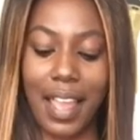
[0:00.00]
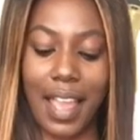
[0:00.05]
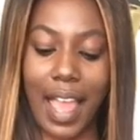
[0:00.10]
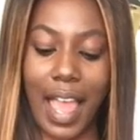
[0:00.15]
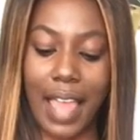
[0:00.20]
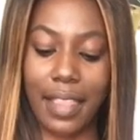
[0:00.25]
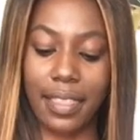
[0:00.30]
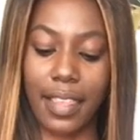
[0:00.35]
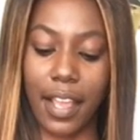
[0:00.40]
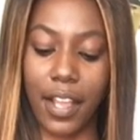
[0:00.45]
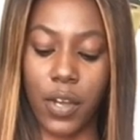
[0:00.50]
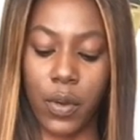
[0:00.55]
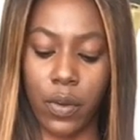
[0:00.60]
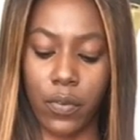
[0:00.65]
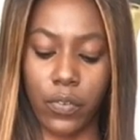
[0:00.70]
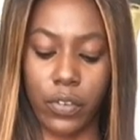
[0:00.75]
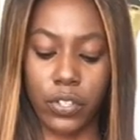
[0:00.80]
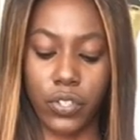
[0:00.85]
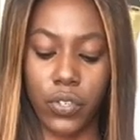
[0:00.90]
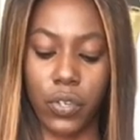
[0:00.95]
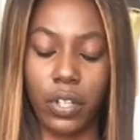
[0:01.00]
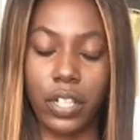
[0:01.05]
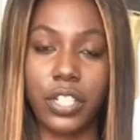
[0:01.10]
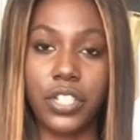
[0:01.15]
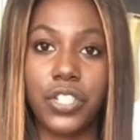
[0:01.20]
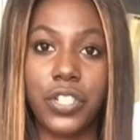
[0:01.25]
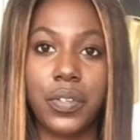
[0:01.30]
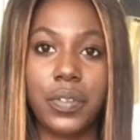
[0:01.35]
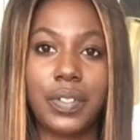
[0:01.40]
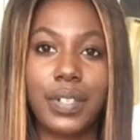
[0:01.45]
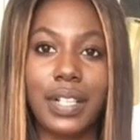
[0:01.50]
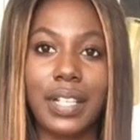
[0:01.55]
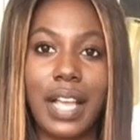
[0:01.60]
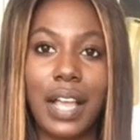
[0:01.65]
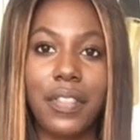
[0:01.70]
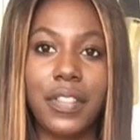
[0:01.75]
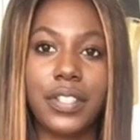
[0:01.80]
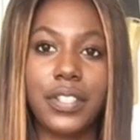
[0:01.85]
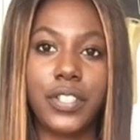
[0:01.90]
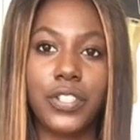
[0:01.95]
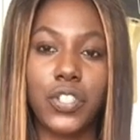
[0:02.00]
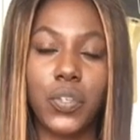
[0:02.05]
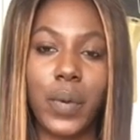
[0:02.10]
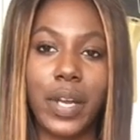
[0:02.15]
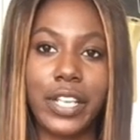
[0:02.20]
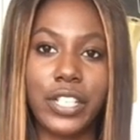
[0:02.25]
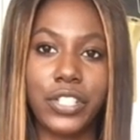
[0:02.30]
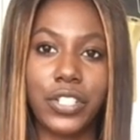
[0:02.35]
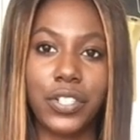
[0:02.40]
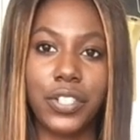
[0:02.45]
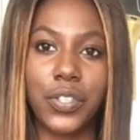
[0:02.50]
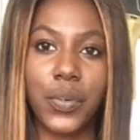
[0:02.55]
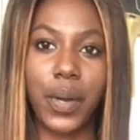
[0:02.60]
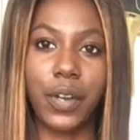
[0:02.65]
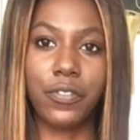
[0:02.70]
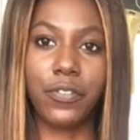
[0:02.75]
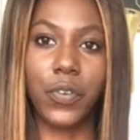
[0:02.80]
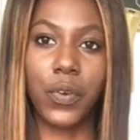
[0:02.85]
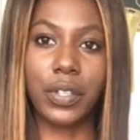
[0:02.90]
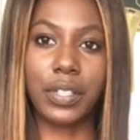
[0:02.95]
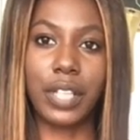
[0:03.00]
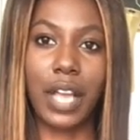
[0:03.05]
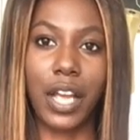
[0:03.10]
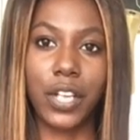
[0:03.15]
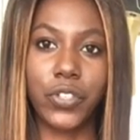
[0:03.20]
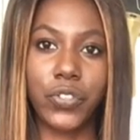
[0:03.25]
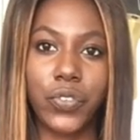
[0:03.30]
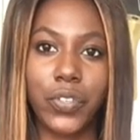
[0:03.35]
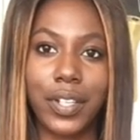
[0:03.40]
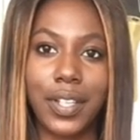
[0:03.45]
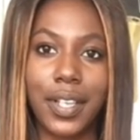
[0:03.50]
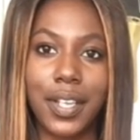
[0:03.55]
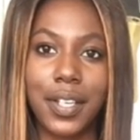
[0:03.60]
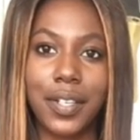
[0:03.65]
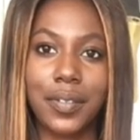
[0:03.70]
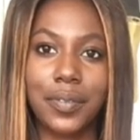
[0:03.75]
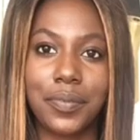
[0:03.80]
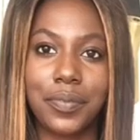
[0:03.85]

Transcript: And let go of control issues. Allow the situation to unfold naturally.